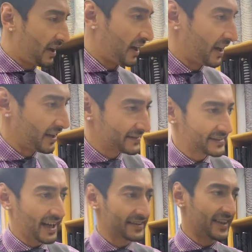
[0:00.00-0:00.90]
Uh,
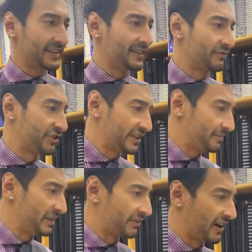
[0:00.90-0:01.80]
Tarzan, Lovejeet,
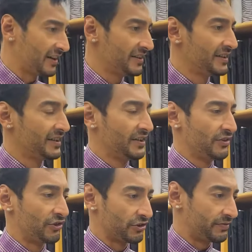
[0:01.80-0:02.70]
Mira,
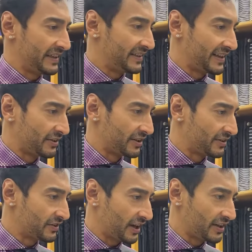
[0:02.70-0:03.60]
Josephine, they're
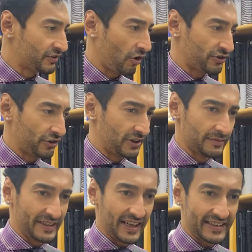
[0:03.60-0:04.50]
going to uh, talk to you a
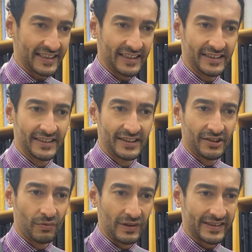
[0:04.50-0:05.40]
little bit later
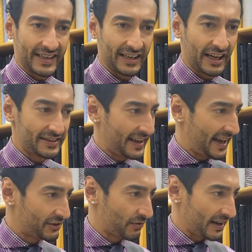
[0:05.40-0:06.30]
once they get their
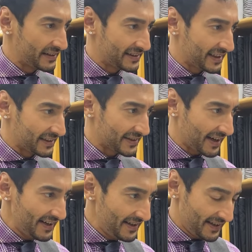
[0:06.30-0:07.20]
heads around these things,
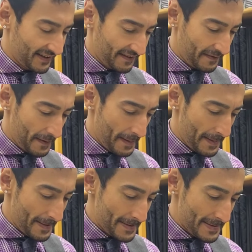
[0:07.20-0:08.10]
okay?
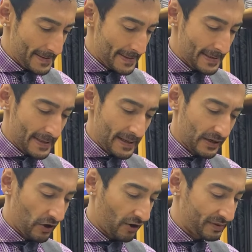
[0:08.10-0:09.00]
Thank you so
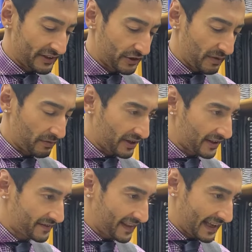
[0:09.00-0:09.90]
much. God bless you, my
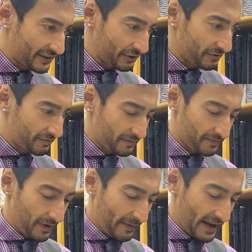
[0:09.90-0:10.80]
brother. Thank you.
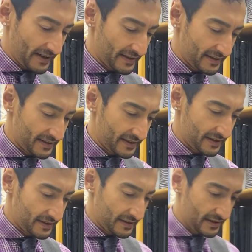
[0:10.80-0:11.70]
Bye bye. Okay.
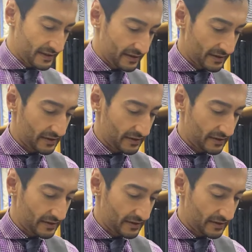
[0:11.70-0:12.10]
Bye.